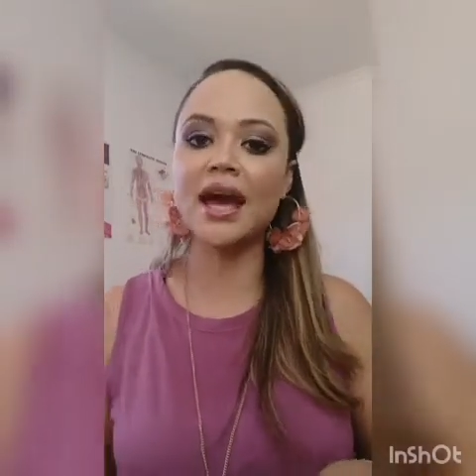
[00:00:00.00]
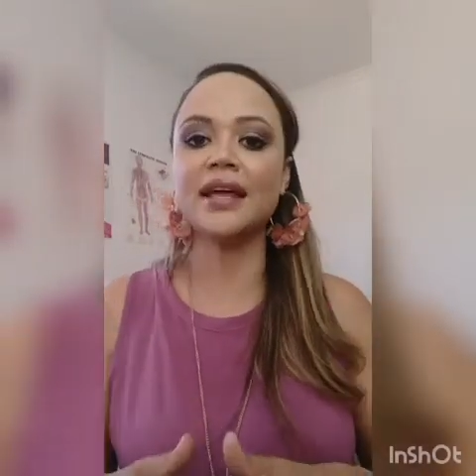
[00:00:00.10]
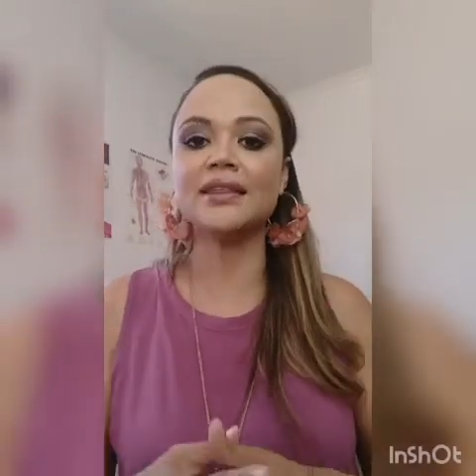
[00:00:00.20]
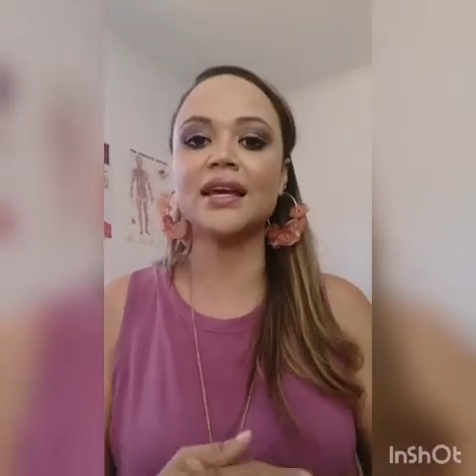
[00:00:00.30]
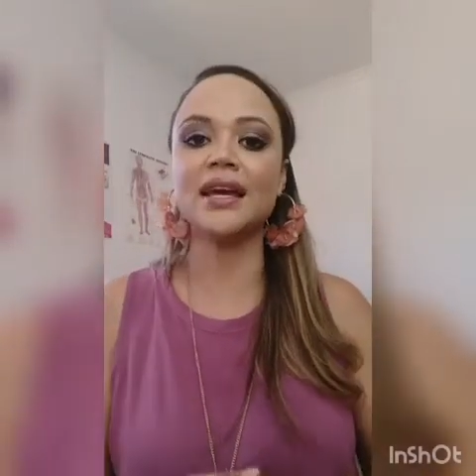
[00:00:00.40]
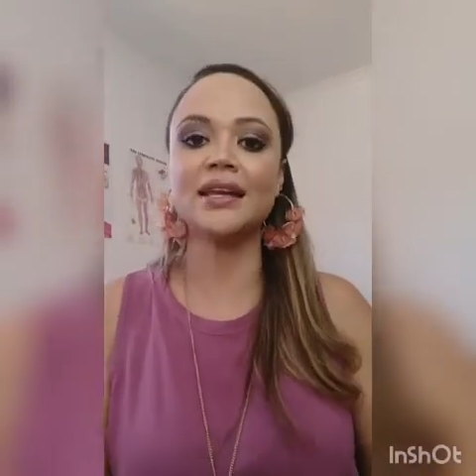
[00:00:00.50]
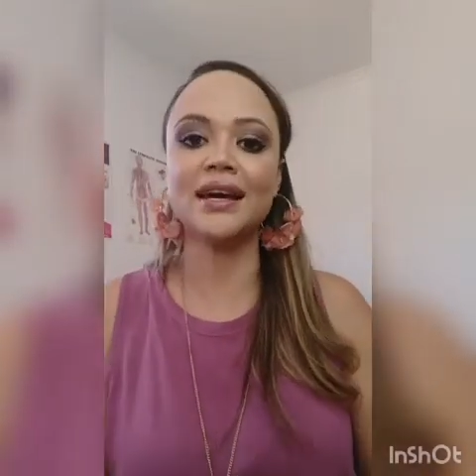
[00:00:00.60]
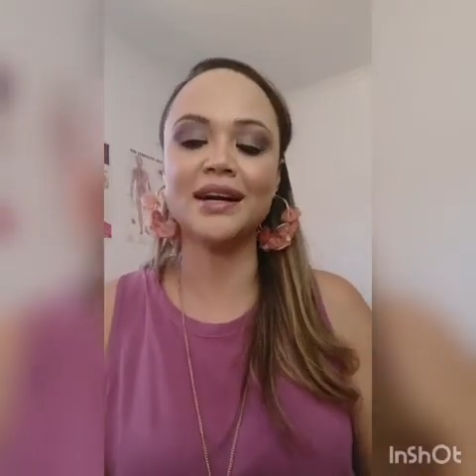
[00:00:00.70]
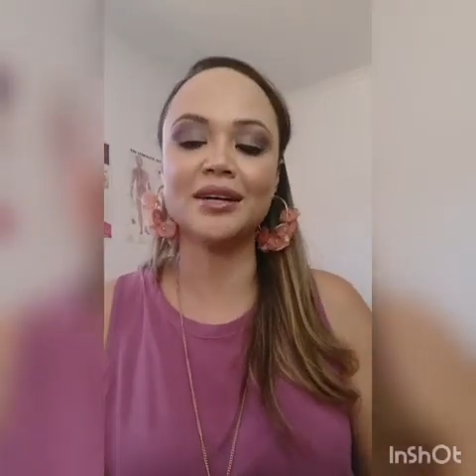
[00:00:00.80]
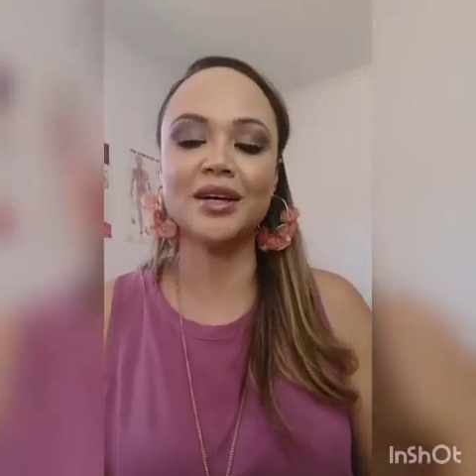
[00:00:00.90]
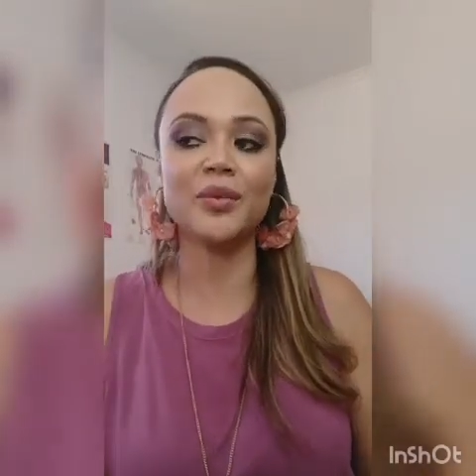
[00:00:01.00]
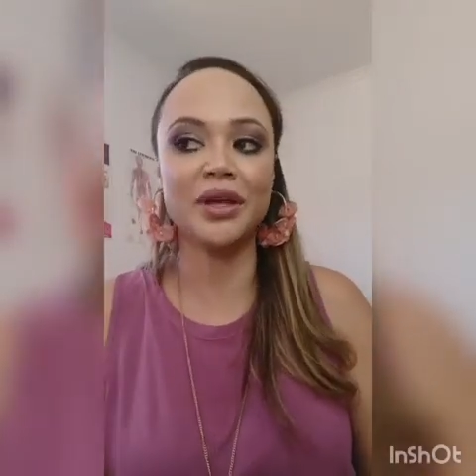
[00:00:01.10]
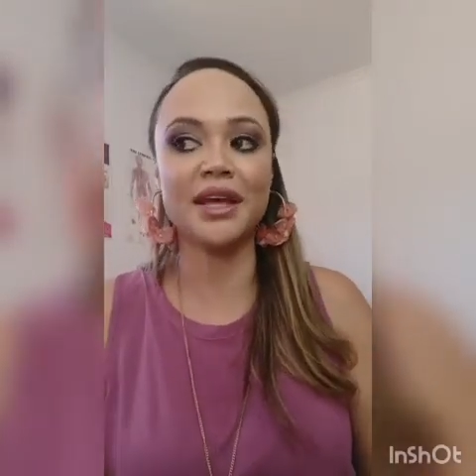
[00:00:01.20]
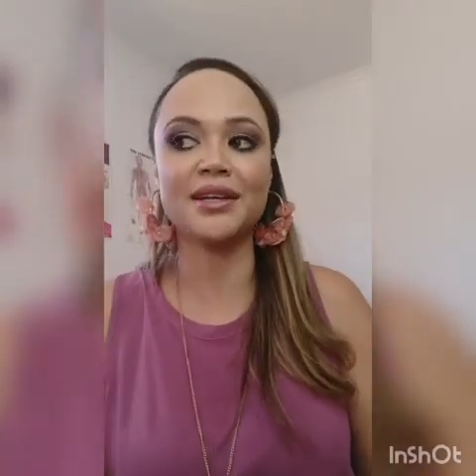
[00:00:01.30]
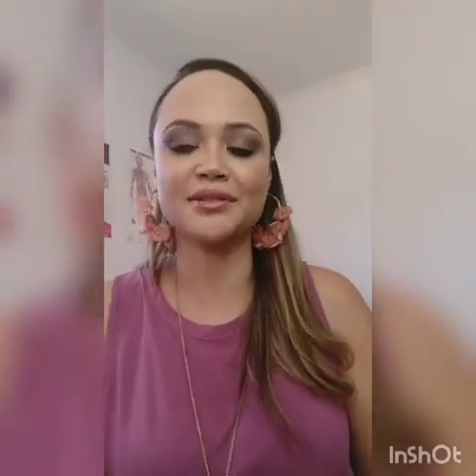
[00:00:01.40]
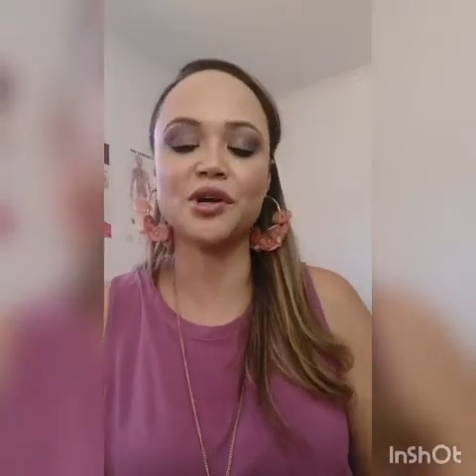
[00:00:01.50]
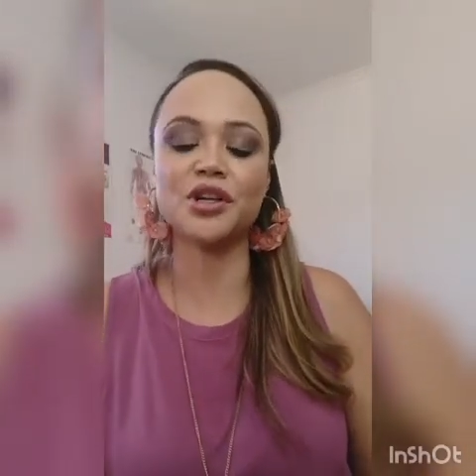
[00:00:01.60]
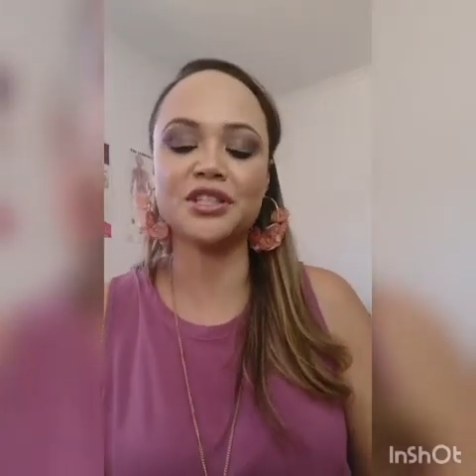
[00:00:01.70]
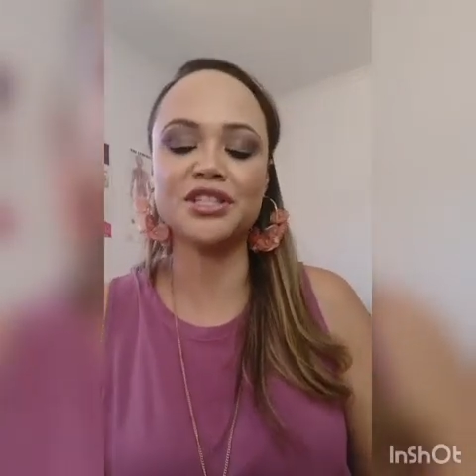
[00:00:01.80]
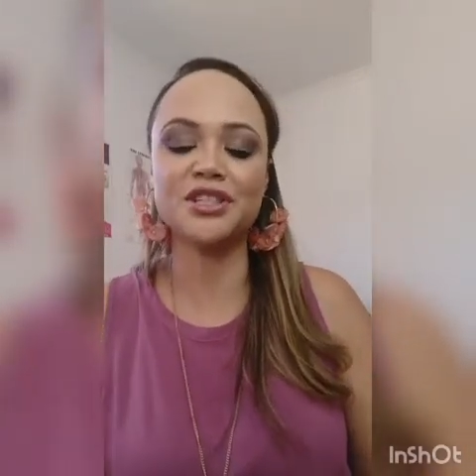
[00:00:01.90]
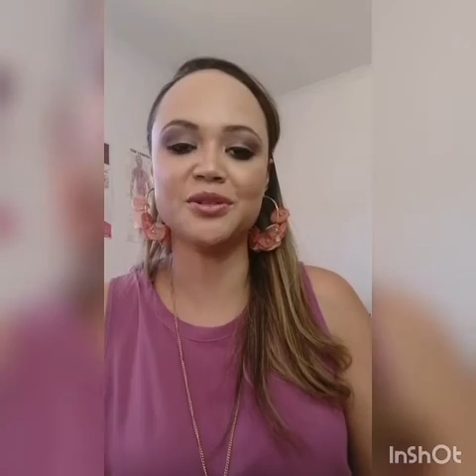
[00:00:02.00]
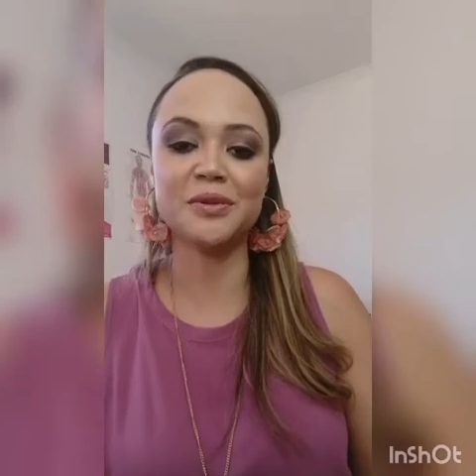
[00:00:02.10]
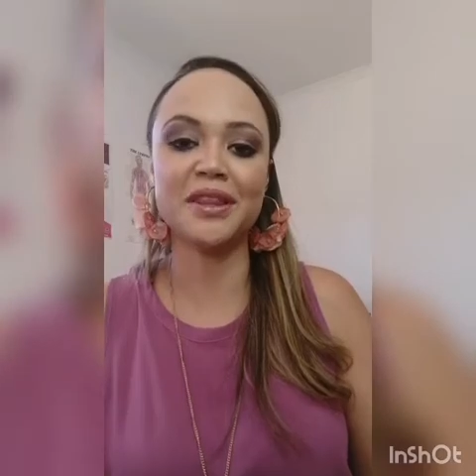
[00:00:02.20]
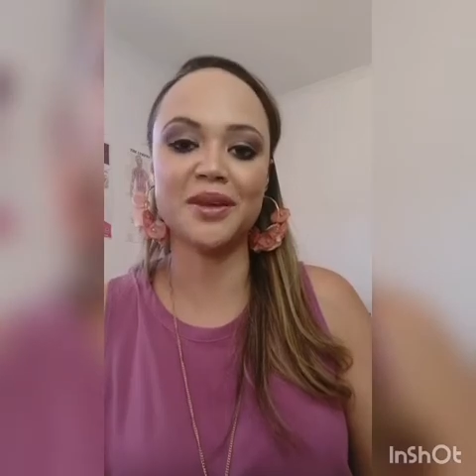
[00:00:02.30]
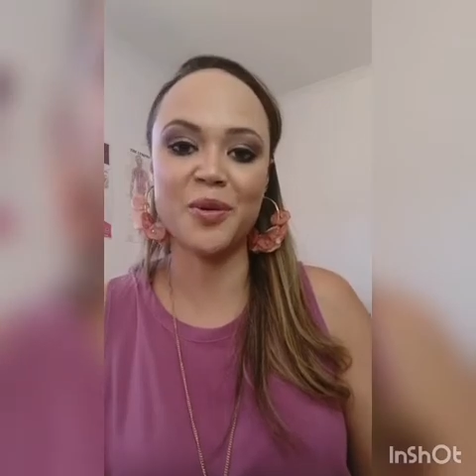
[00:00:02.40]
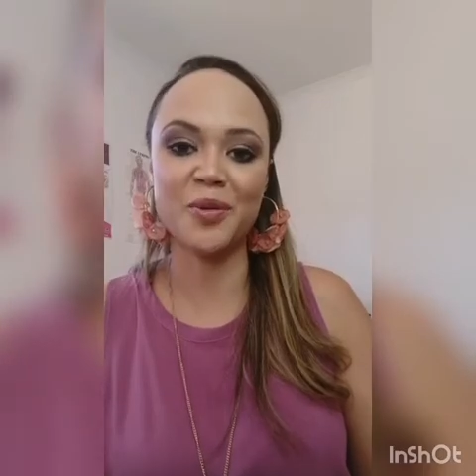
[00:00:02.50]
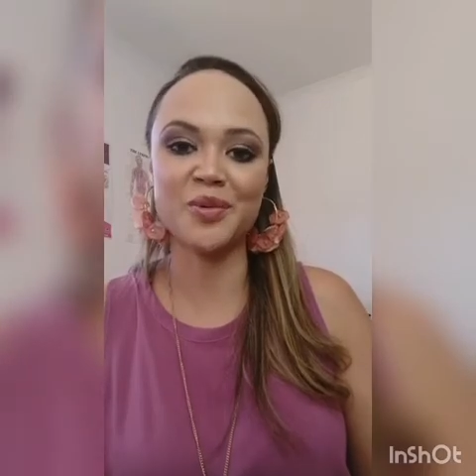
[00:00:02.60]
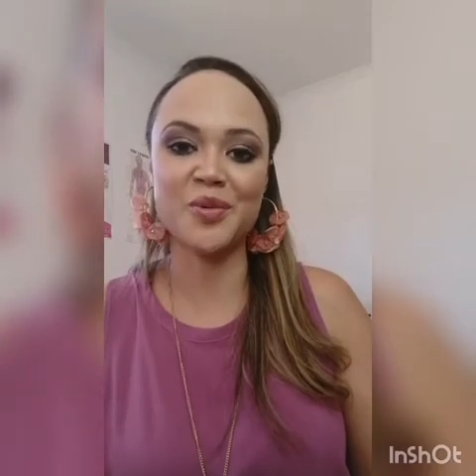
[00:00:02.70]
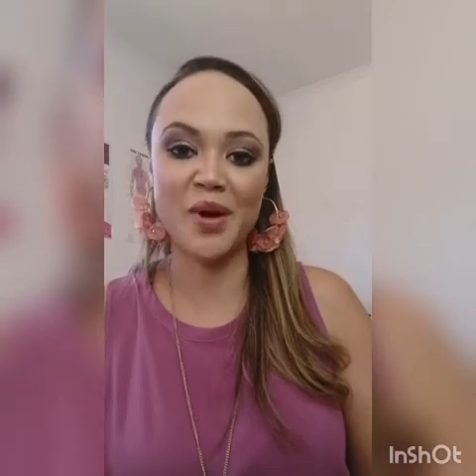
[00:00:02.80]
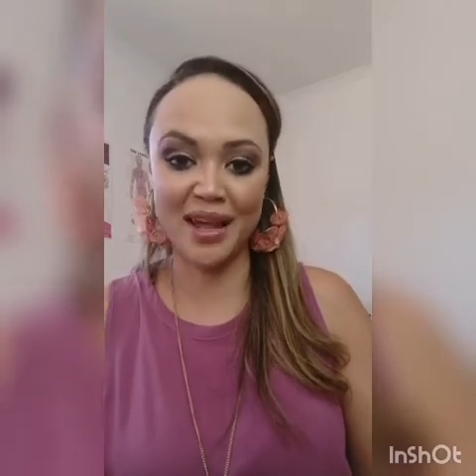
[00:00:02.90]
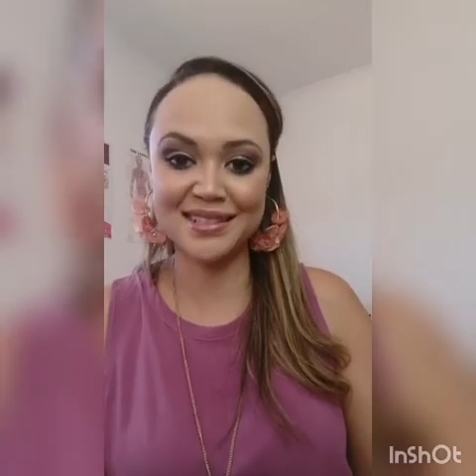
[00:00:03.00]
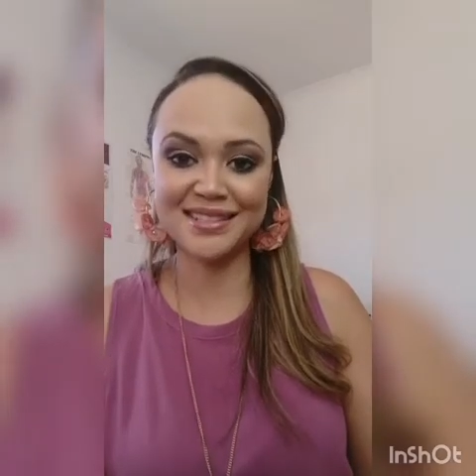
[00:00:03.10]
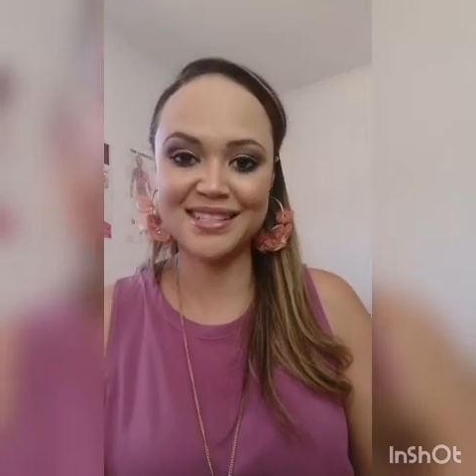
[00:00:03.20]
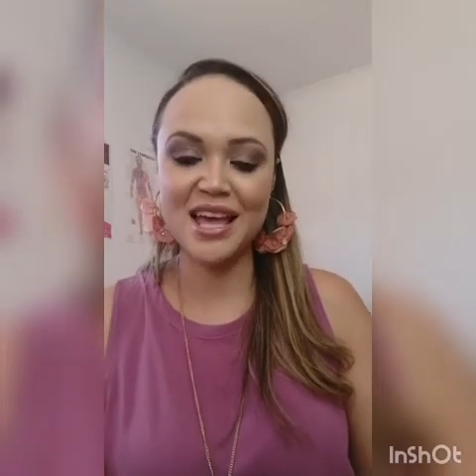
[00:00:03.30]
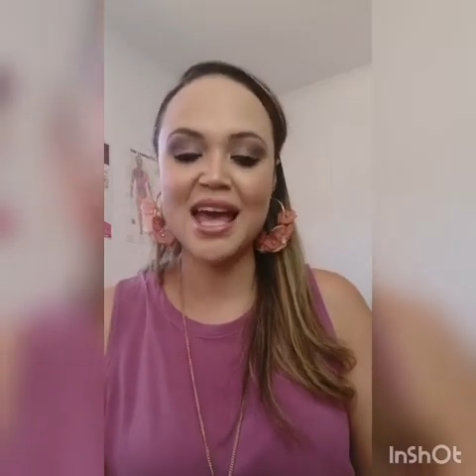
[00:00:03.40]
and then we can continue with your wax.